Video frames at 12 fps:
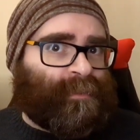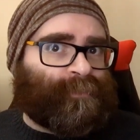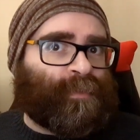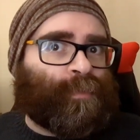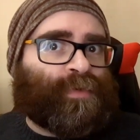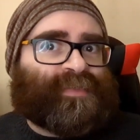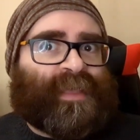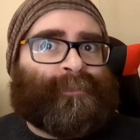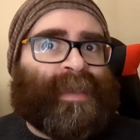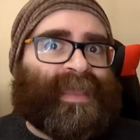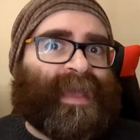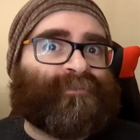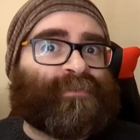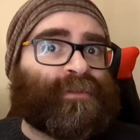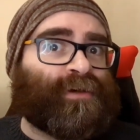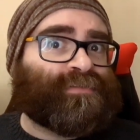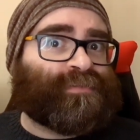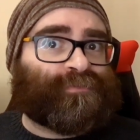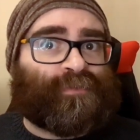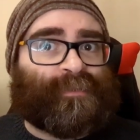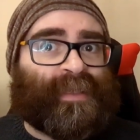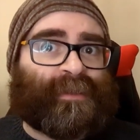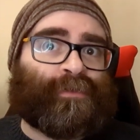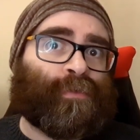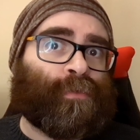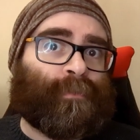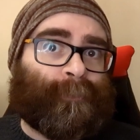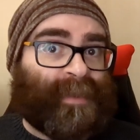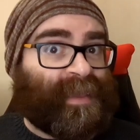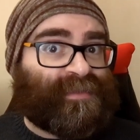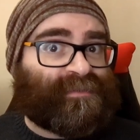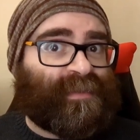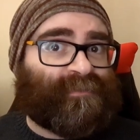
But what they may have lost from their core base,